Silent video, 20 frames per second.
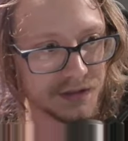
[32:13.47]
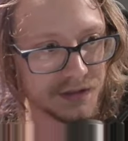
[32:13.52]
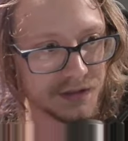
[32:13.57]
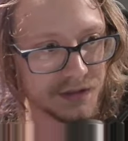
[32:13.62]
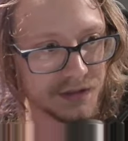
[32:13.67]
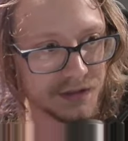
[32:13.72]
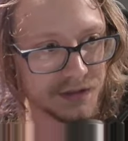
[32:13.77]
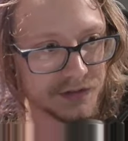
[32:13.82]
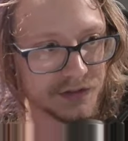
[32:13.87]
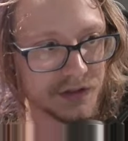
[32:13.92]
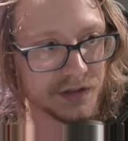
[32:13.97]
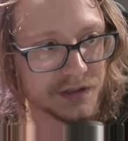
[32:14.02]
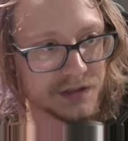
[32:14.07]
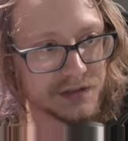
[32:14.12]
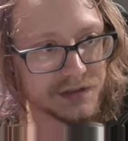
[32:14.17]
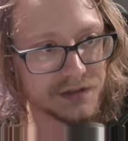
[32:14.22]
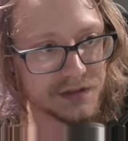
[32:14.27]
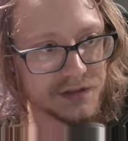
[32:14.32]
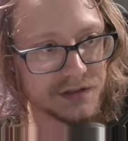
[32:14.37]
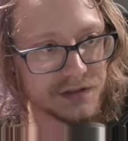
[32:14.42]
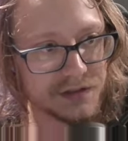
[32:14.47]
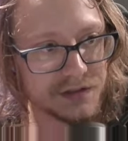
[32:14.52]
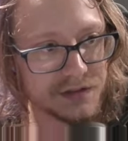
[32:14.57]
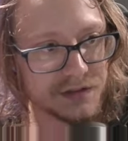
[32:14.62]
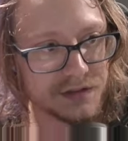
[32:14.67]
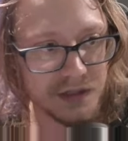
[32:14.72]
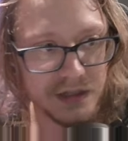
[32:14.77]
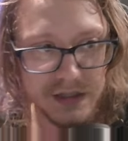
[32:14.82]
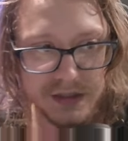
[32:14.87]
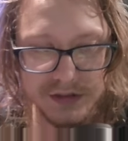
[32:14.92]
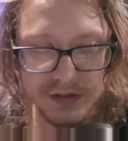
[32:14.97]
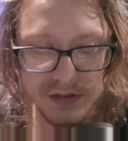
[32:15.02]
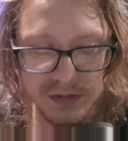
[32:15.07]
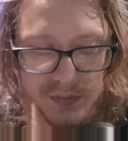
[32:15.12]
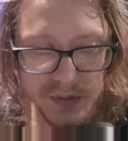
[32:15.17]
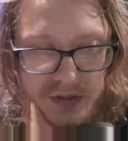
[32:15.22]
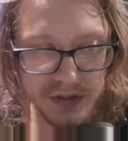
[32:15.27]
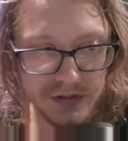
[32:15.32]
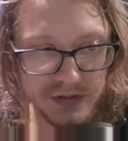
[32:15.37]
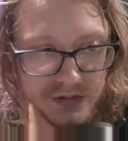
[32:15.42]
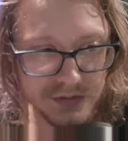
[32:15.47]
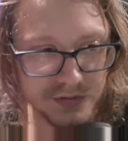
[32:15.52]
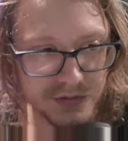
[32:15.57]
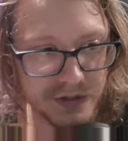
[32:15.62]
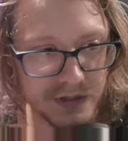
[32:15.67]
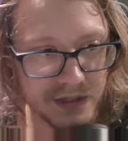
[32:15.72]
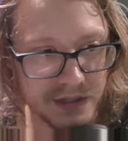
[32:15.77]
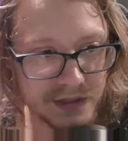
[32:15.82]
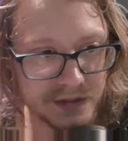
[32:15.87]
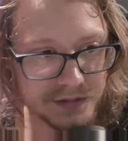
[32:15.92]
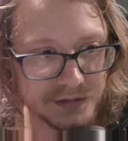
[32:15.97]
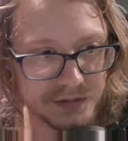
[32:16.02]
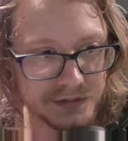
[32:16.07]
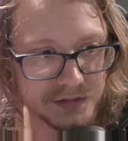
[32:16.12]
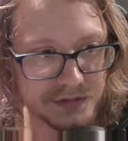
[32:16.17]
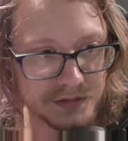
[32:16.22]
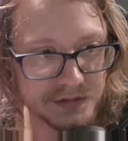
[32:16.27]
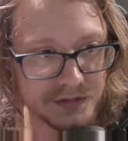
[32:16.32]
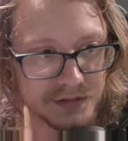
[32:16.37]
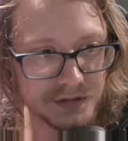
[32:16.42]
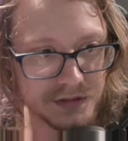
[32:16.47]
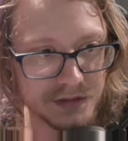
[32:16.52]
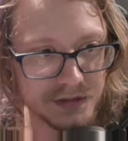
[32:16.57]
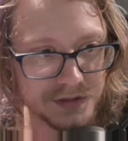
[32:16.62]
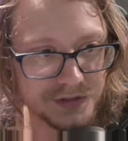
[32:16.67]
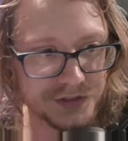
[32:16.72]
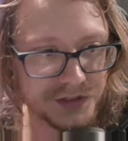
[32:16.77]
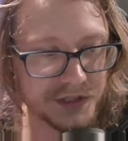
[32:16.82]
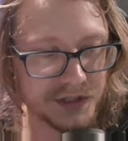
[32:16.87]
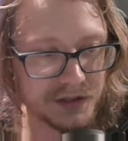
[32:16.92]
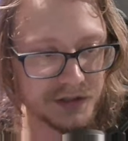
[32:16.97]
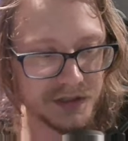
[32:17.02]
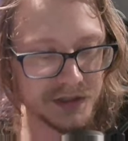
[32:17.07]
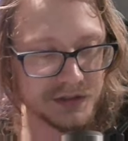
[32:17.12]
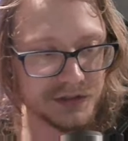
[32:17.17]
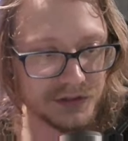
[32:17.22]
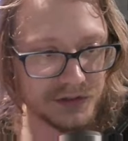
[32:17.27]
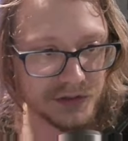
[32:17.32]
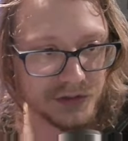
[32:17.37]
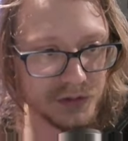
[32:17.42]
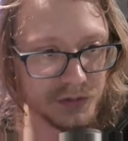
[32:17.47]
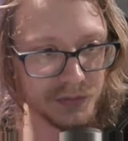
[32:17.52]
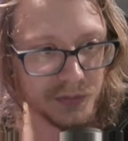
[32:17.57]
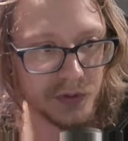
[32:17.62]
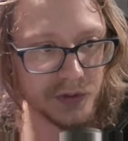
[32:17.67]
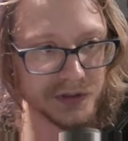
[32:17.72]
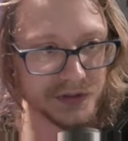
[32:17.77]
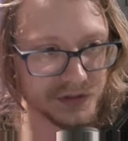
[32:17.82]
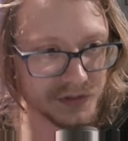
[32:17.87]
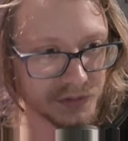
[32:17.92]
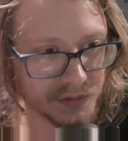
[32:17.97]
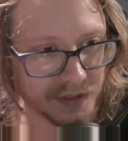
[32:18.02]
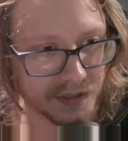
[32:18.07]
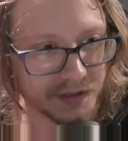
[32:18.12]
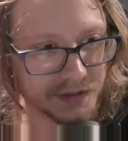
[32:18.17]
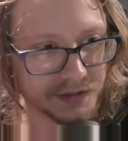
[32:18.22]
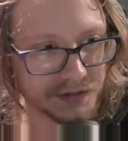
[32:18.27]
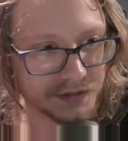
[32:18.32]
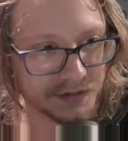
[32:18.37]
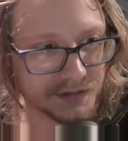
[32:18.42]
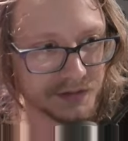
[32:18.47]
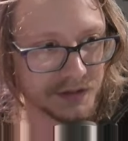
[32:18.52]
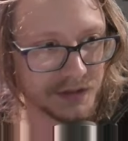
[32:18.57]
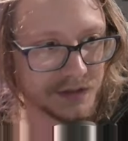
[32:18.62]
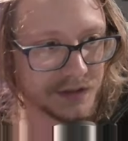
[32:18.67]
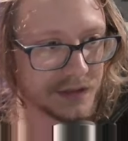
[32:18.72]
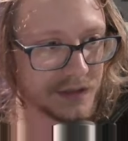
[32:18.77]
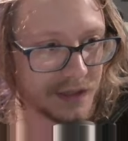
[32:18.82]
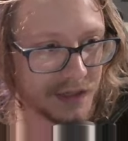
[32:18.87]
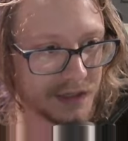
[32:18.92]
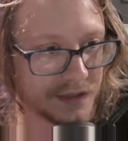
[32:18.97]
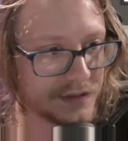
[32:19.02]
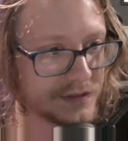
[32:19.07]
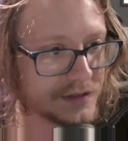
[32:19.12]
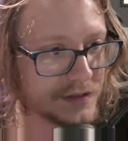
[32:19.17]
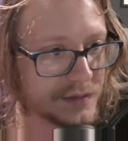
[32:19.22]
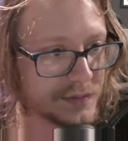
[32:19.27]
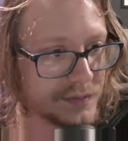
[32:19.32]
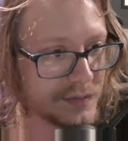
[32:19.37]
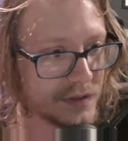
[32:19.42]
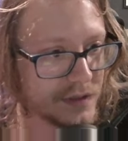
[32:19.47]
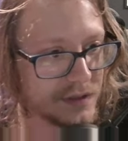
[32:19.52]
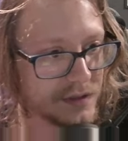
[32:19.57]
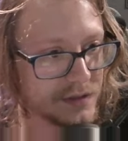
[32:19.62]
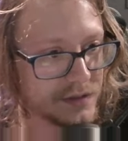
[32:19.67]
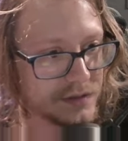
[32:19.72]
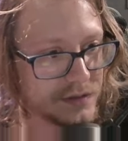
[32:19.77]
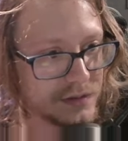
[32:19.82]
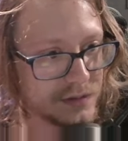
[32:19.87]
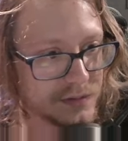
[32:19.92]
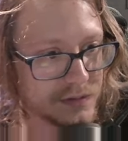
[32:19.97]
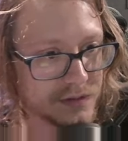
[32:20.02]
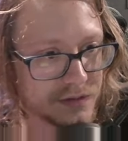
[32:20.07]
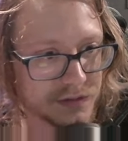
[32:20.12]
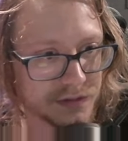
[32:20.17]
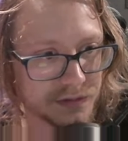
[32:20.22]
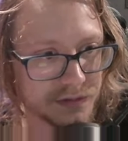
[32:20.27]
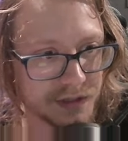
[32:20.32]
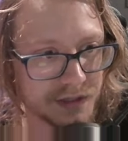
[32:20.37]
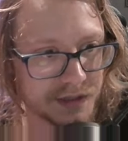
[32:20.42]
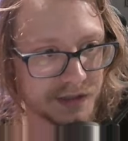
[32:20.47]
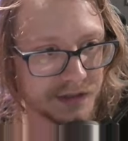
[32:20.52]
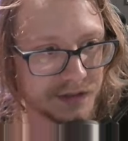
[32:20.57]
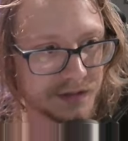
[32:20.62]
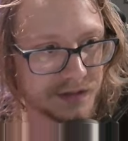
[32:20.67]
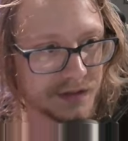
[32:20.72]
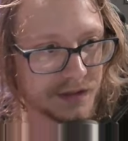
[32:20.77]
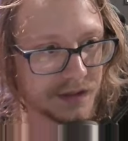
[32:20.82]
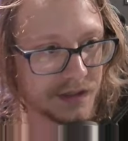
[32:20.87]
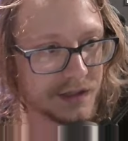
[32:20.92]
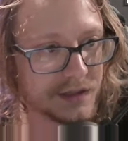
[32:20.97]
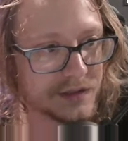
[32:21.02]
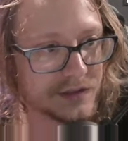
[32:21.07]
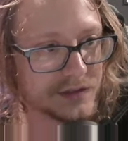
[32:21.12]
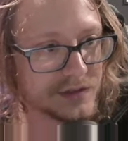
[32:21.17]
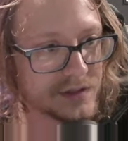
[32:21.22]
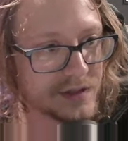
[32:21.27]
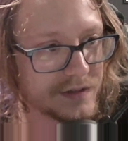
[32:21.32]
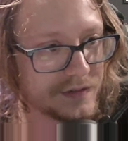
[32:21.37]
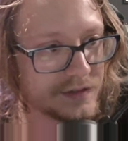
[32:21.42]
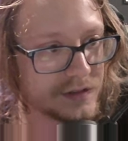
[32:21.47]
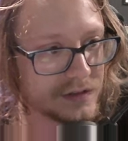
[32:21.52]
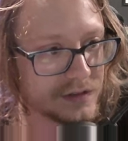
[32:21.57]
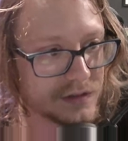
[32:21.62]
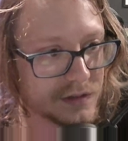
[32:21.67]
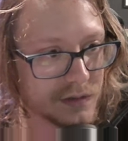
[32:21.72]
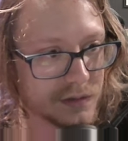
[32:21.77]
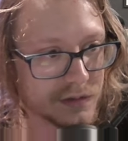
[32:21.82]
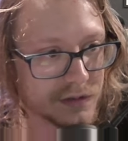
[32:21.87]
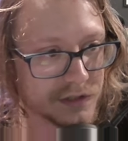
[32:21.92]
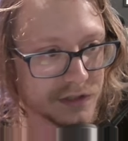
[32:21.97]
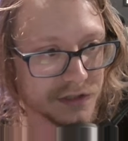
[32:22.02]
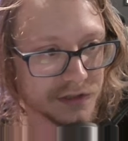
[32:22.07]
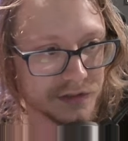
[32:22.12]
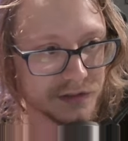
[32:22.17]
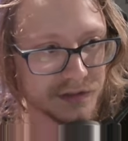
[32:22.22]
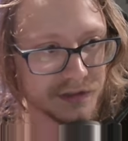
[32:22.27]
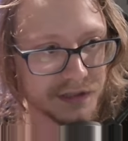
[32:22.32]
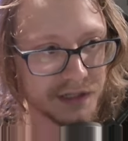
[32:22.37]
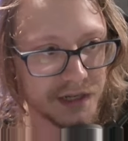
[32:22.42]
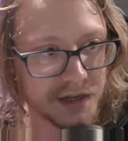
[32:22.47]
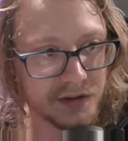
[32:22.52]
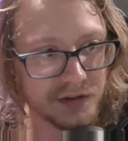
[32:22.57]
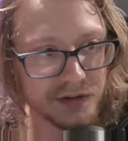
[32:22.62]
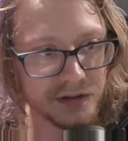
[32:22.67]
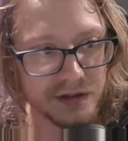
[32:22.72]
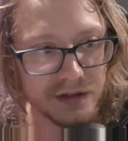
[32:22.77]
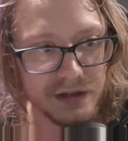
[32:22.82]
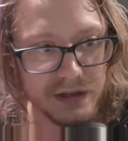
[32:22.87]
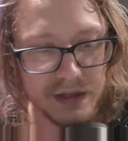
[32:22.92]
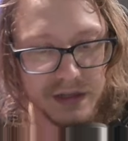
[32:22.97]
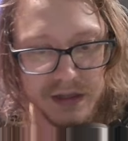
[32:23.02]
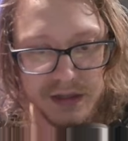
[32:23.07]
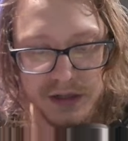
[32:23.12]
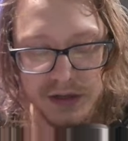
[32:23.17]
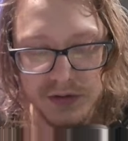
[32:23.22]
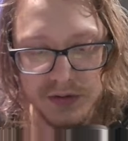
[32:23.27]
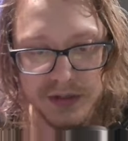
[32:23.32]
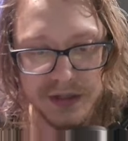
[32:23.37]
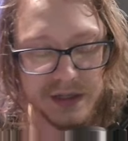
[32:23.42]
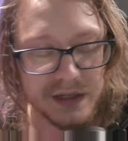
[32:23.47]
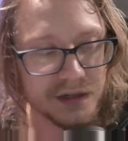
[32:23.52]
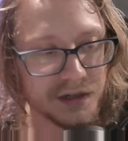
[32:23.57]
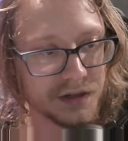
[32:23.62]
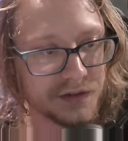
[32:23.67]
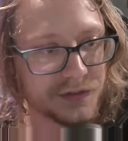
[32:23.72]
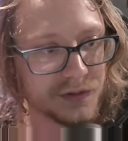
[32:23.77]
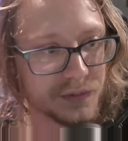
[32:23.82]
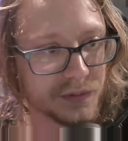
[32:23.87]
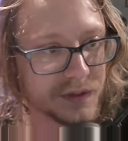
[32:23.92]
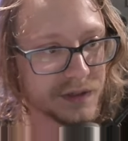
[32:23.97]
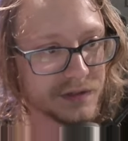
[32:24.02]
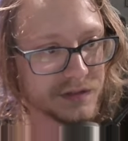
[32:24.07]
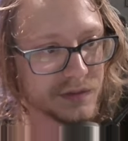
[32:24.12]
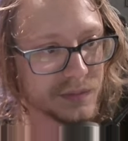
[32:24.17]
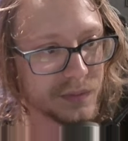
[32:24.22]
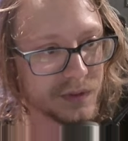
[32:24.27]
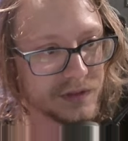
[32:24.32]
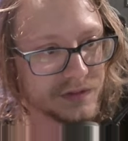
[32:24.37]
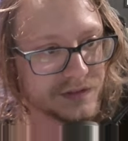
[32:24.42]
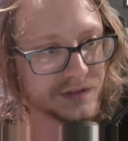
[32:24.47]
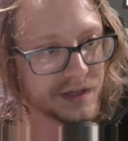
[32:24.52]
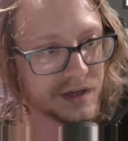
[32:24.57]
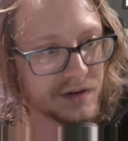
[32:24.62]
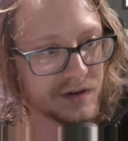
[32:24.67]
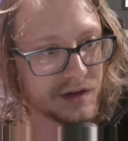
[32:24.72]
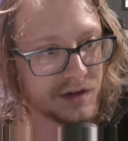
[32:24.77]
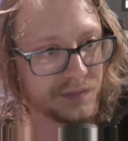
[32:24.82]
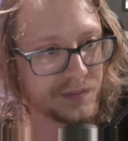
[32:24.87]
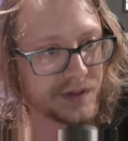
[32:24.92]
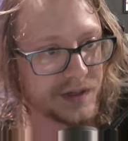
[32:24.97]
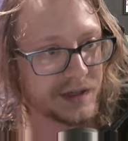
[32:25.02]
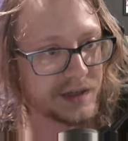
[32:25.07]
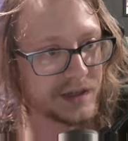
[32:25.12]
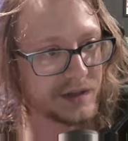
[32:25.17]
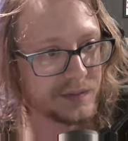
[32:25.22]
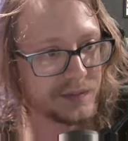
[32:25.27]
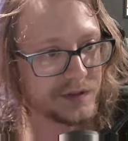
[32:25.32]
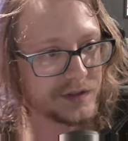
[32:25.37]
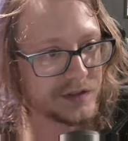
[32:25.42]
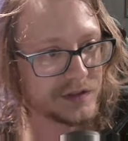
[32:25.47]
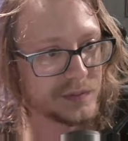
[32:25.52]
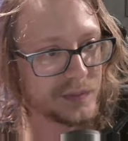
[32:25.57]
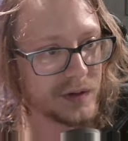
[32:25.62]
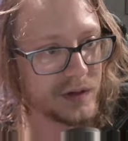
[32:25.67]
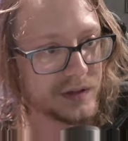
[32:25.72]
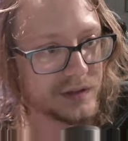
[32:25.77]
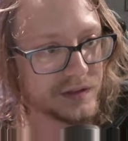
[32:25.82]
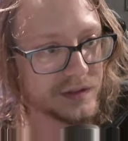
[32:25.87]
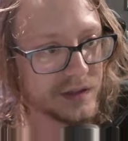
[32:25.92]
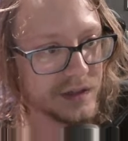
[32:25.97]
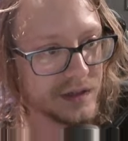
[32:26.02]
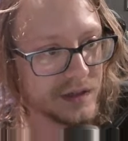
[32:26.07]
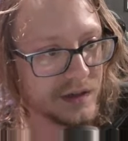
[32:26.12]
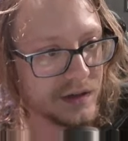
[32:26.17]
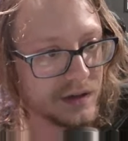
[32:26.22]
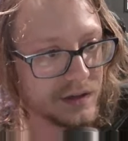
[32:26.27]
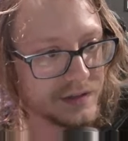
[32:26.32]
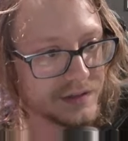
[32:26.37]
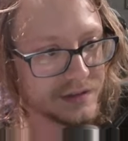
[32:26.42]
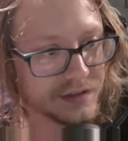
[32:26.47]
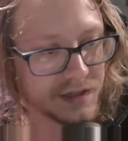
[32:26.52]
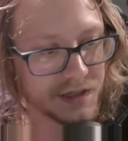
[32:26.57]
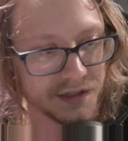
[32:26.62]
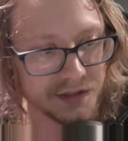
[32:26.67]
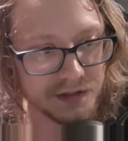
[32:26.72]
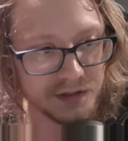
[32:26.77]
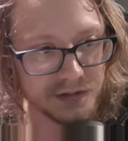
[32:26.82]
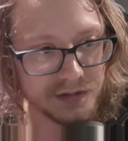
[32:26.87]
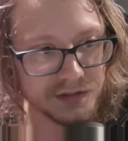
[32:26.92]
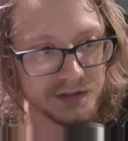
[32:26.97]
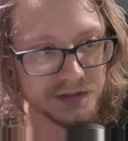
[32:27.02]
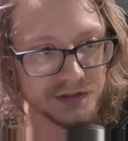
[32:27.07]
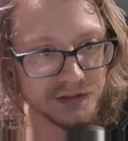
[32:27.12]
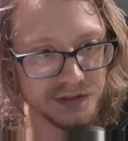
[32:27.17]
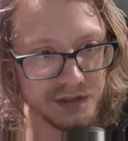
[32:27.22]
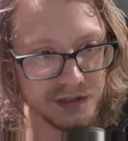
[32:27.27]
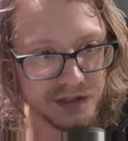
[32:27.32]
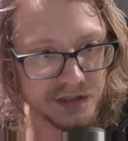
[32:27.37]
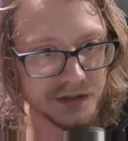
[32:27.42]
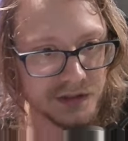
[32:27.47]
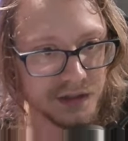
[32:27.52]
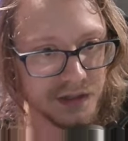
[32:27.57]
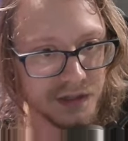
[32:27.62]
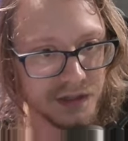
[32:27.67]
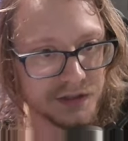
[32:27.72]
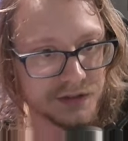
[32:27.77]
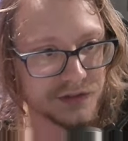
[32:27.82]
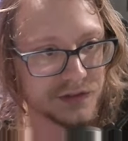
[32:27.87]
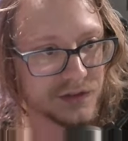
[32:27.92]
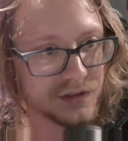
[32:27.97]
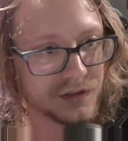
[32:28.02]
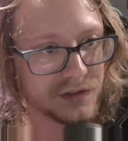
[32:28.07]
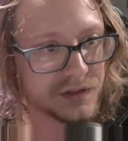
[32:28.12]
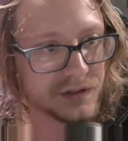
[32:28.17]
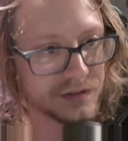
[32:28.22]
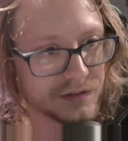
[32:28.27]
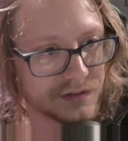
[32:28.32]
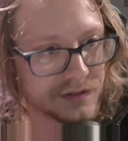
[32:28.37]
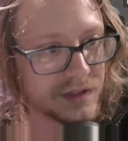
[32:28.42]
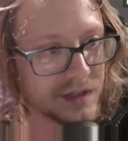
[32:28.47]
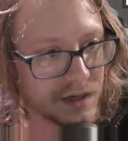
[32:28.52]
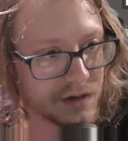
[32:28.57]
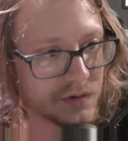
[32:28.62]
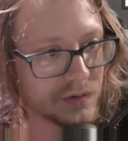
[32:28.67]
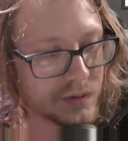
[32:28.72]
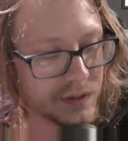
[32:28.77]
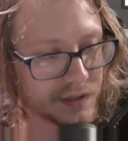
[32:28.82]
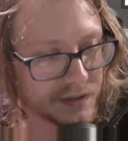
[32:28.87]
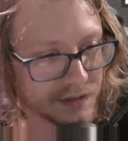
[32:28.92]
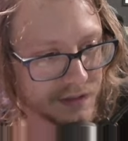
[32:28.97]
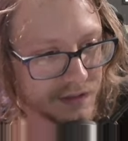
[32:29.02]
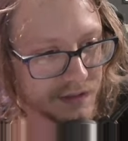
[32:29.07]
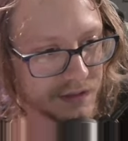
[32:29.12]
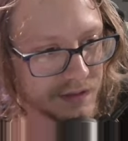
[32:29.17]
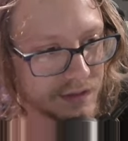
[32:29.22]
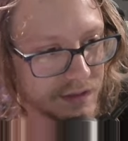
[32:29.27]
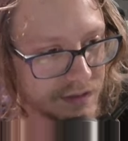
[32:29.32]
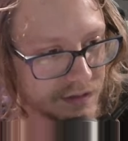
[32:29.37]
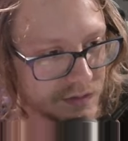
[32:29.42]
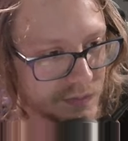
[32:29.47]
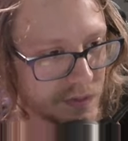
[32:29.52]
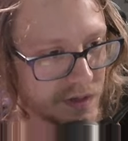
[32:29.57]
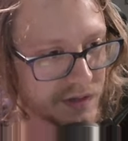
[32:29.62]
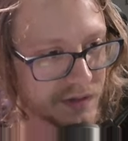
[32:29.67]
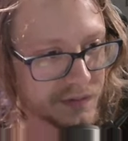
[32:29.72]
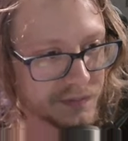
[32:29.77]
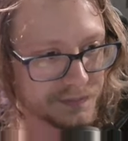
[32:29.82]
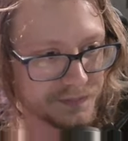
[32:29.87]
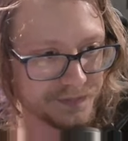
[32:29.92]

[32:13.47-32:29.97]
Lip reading: as long as its size is bigger than 5, generates 2 more squares and then adds them to its array. I also have this total children counter going here if you wanted to print out how many had been spawned all together in the scene, so you can see how quickly that they expand.